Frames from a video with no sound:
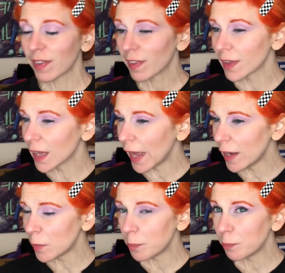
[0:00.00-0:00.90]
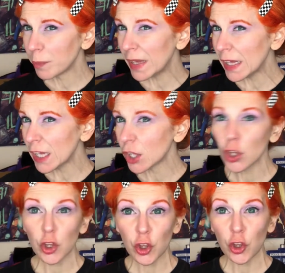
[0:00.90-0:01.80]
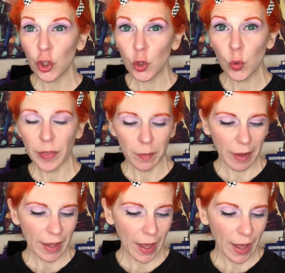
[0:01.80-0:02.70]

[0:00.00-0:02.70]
slight pink hue that my